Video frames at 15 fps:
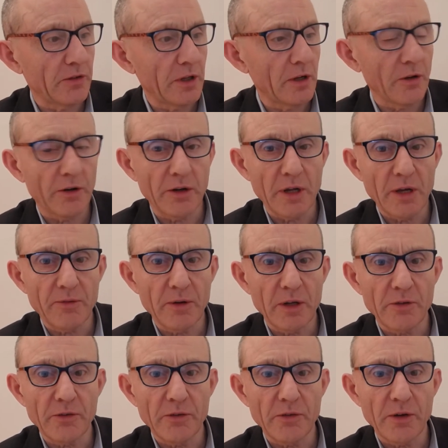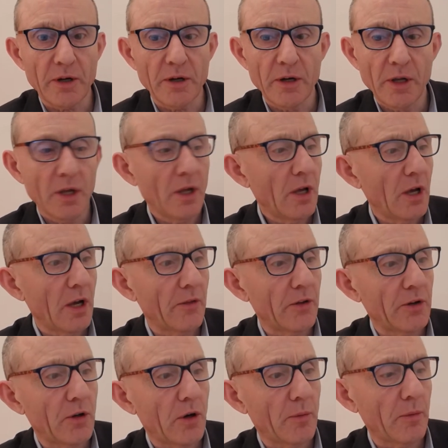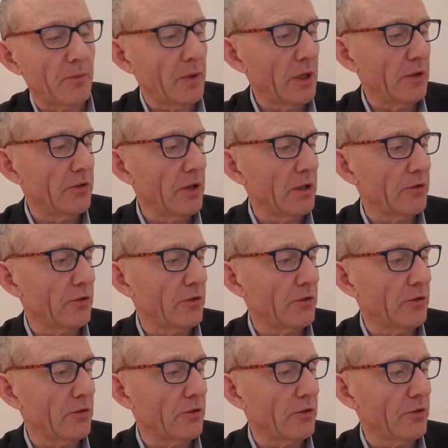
You see a lot of definitions there at the top of page 8.